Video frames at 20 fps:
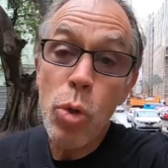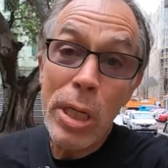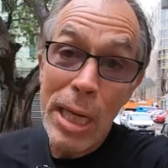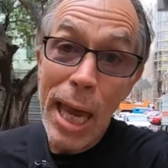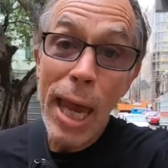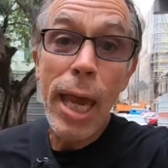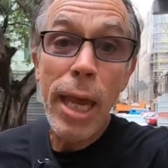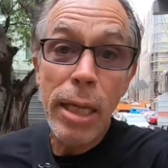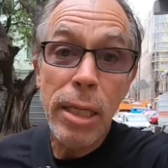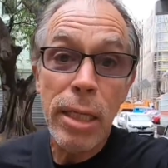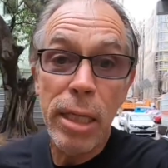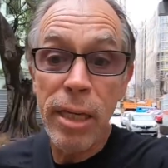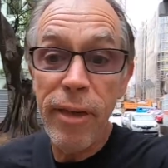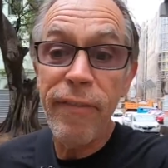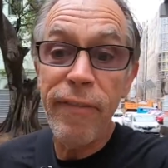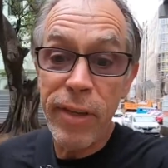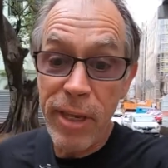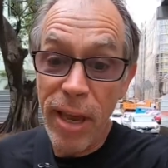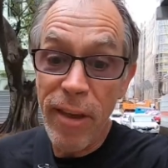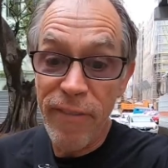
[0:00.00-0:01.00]
can give
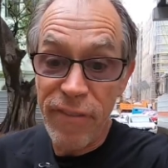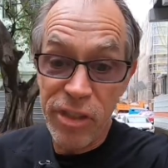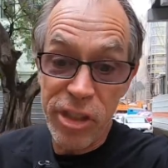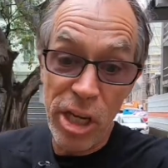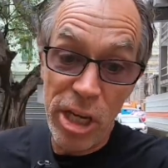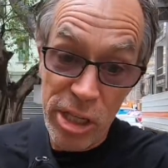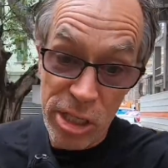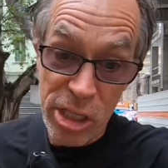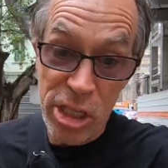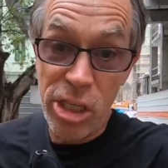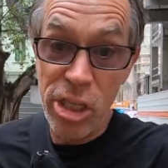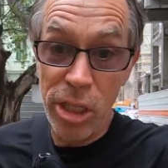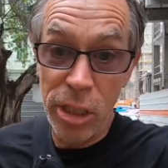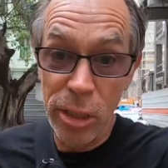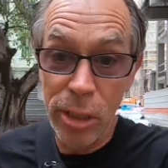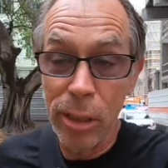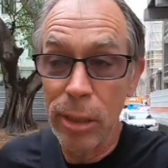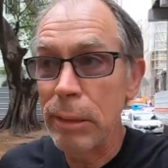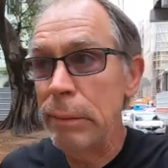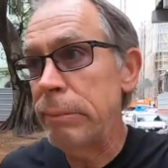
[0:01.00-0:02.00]
gifts and
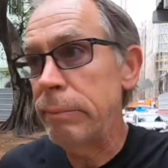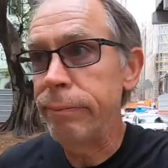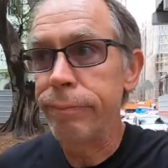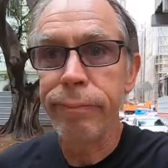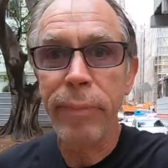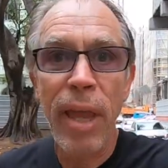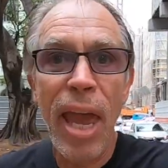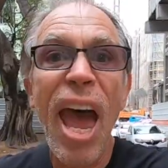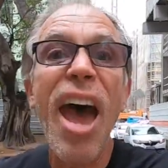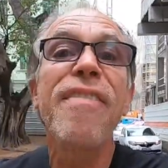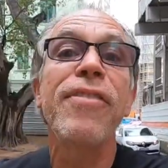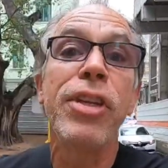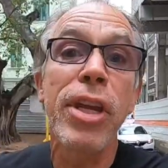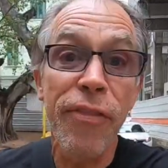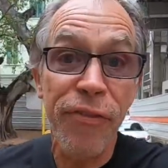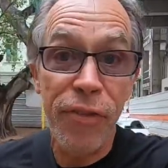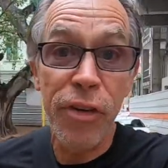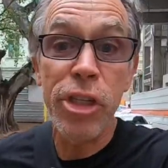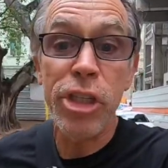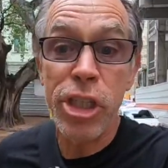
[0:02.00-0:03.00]
still have
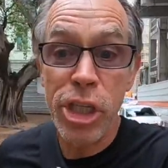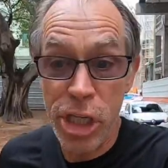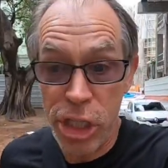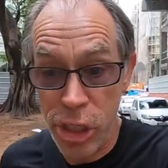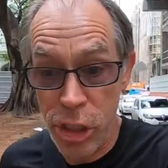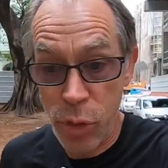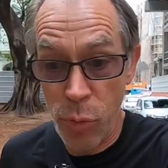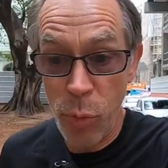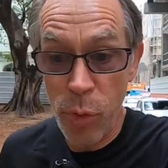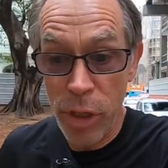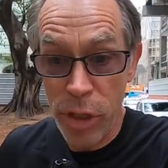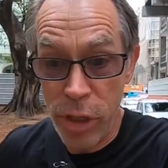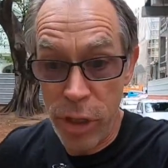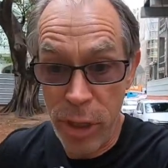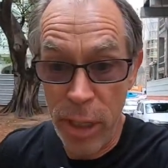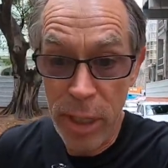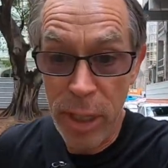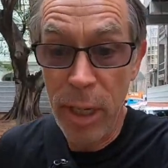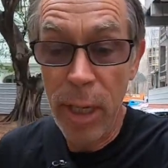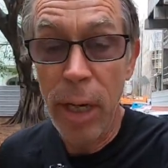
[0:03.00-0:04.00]
differences with
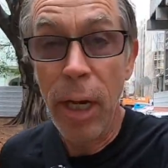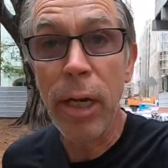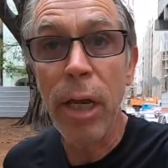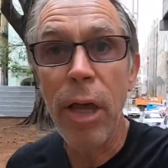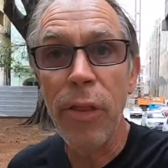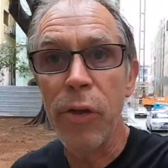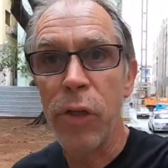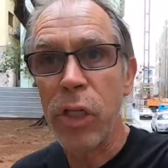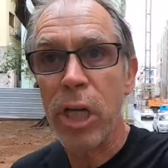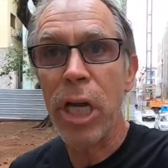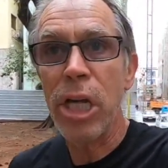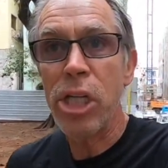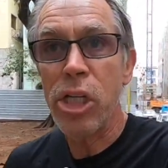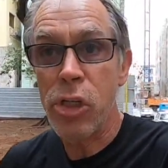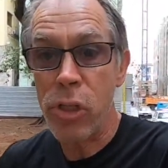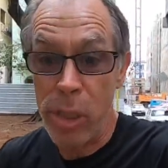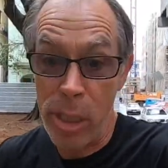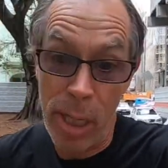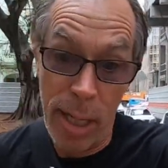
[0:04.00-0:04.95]
another country,